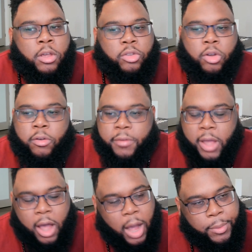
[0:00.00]
So if he
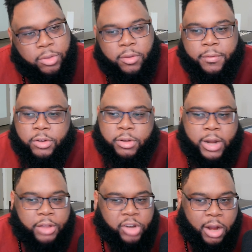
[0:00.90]
got Hopkins in the first round,
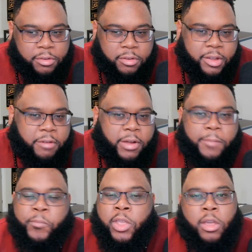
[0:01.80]
Najee Harris in the second
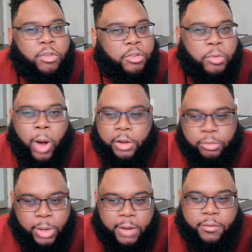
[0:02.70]
round, so it's a wash.
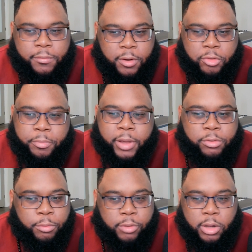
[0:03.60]
Whatever. The first two
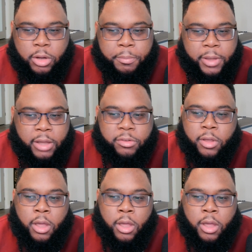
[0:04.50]
picks were really good picks.